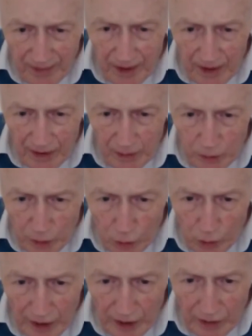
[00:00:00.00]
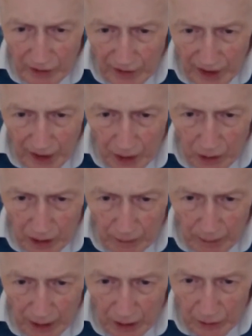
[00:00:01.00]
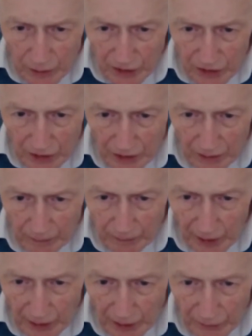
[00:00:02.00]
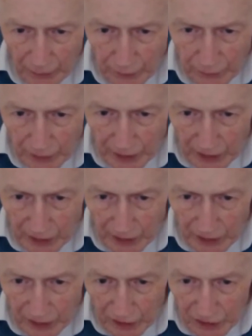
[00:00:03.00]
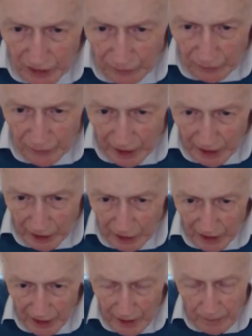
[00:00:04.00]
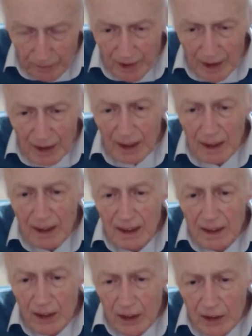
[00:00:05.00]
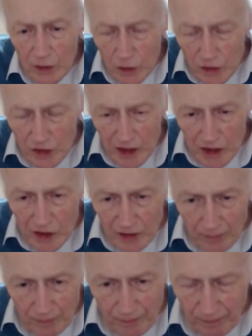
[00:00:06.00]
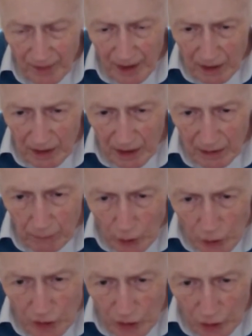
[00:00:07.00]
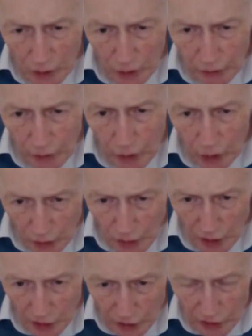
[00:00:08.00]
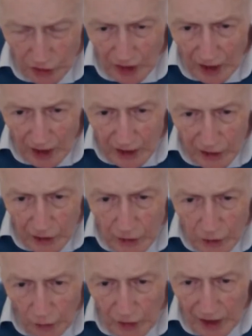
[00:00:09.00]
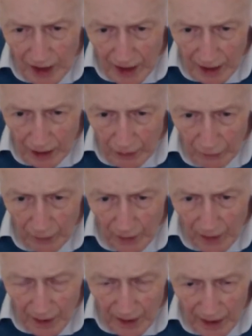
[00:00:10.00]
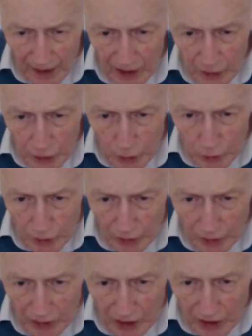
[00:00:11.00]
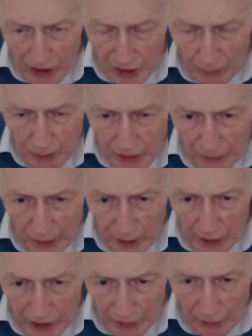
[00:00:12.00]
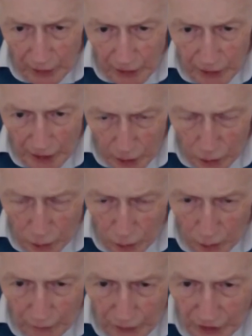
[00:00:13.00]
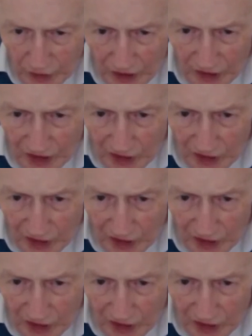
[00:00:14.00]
we're talking now about 1957, 8, 9. In those days, most Oxford colleges did not have a tutor specifically in theoretical physics as